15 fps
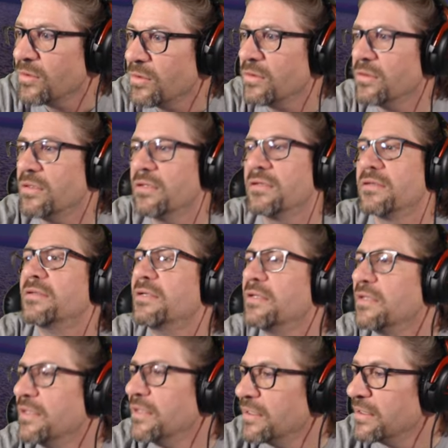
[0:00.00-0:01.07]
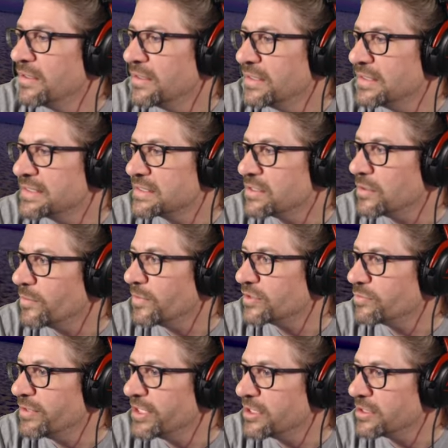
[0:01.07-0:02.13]
Ugh, so much
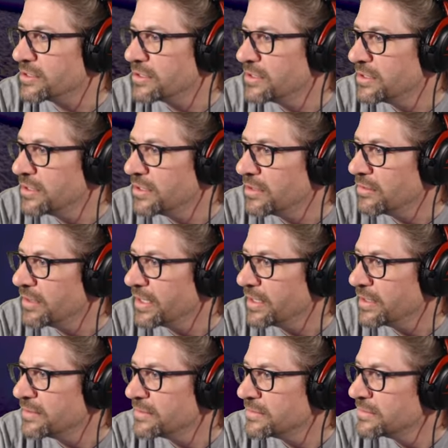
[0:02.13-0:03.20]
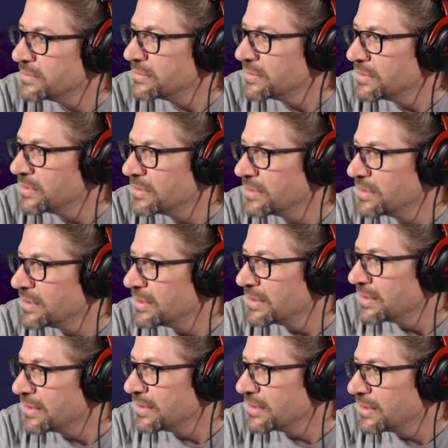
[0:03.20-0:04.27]
better. All right.
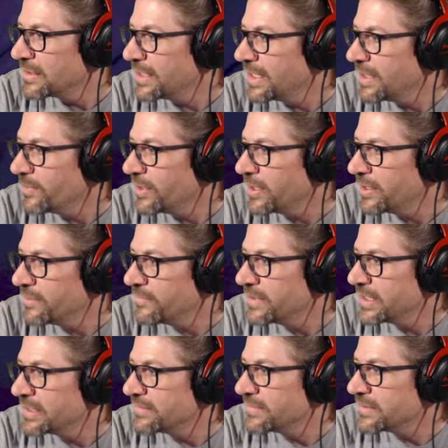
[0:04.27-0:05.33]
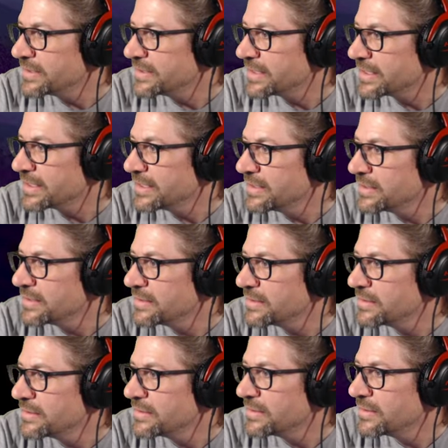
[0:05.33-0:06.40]
Keep an eye over here for a second.
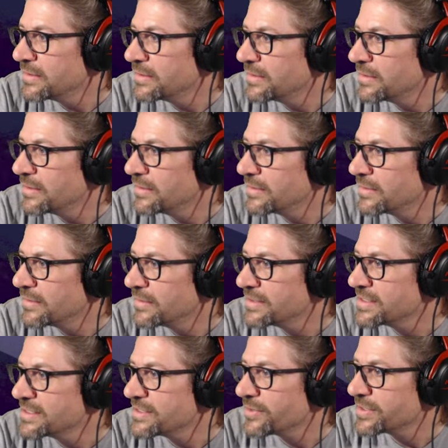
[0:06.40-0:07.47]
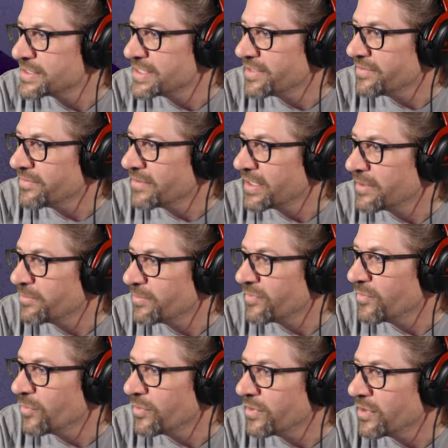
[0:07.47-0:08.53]
This is all the stuff like
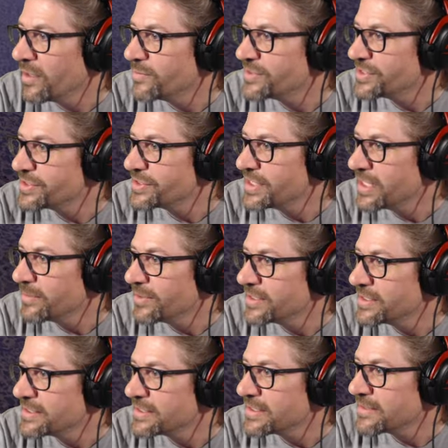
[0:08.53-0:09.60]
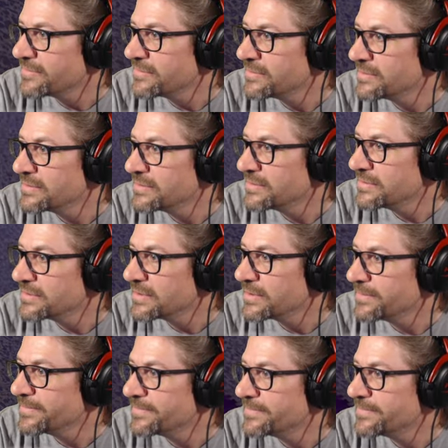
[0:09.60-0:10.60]
before the competition happened and stuff. So.